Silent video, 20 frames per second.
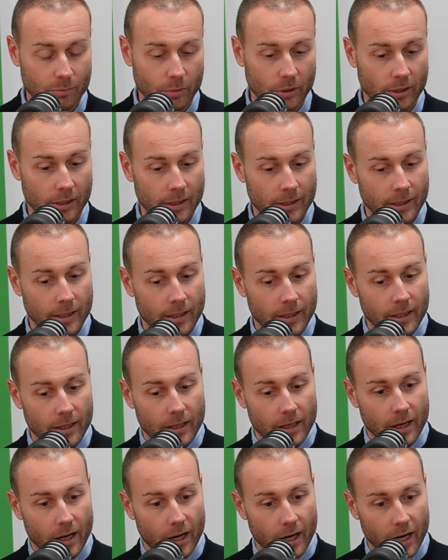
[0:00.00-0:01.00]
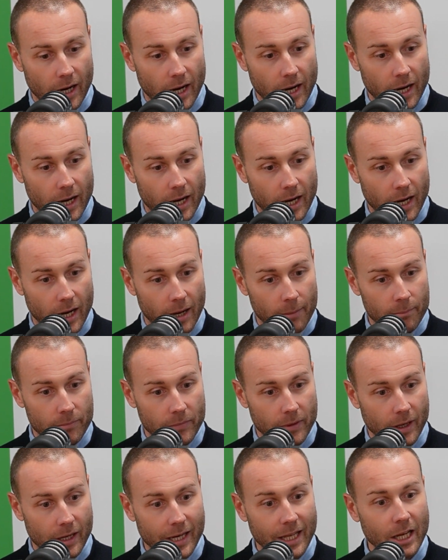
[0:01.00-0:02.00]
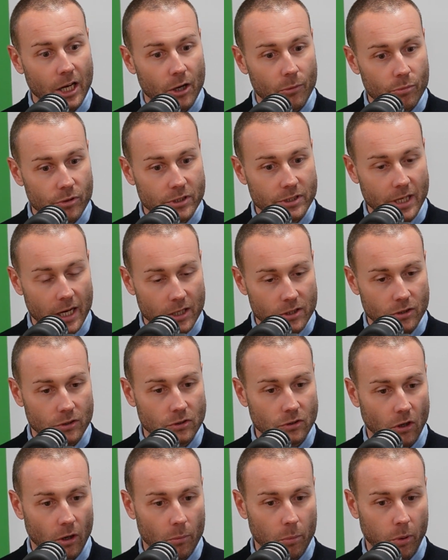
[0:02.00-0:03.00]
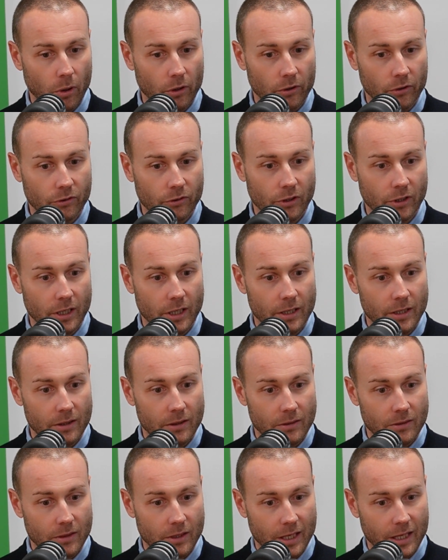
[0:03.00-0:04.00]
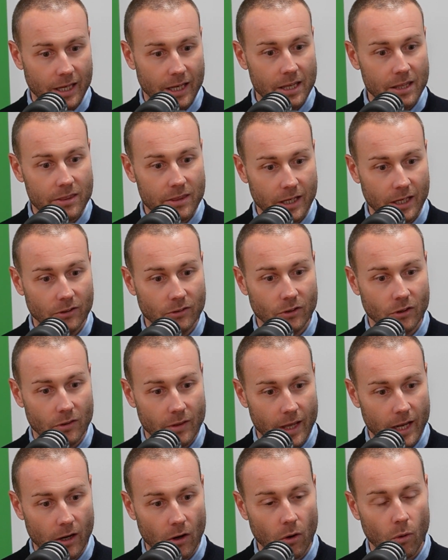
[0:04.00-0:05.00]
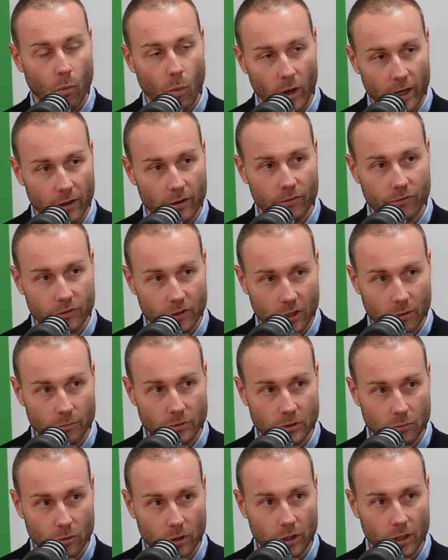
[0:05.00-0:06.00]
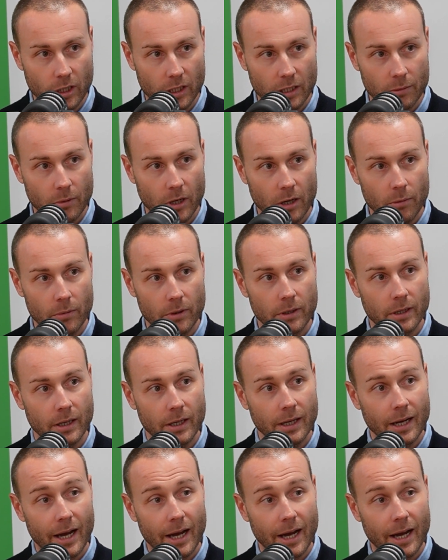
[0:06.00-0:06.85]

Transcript: But an income protection type policy, the key thing is that they're not well enough to come to work at the moment.